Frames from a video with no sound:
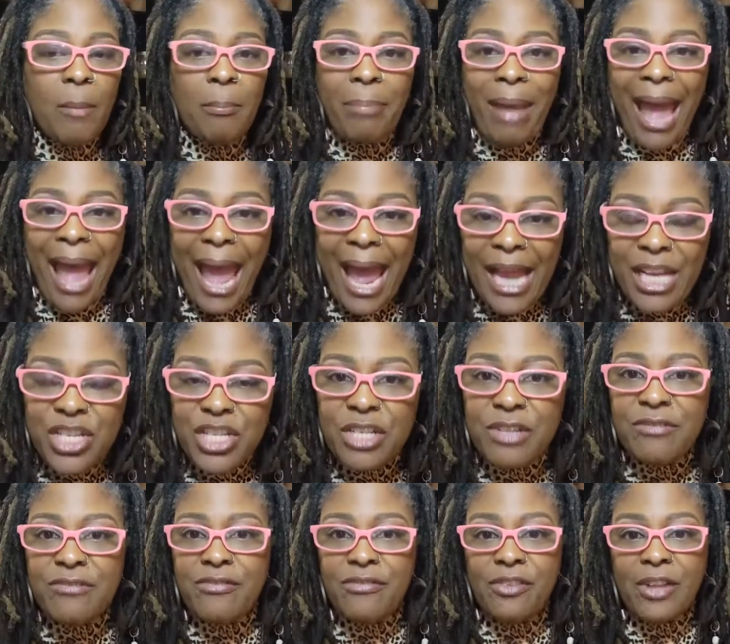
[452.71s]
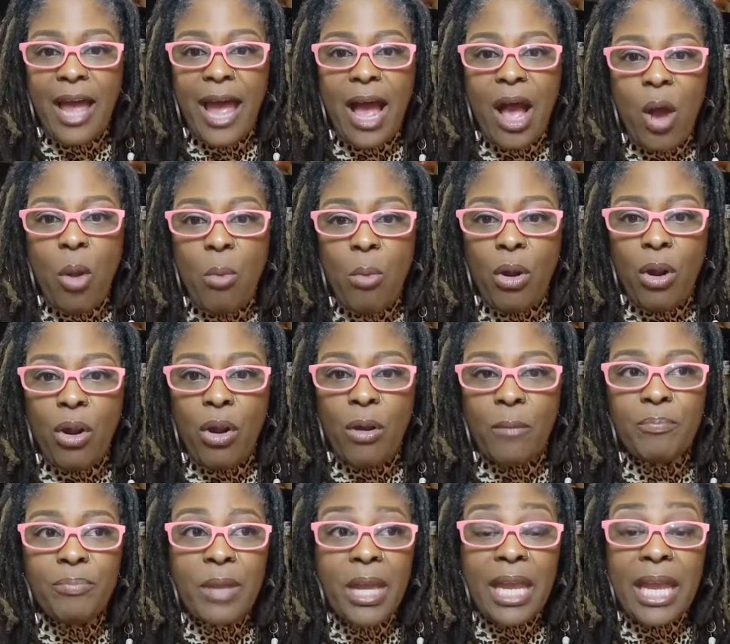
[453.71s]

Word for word: passion flower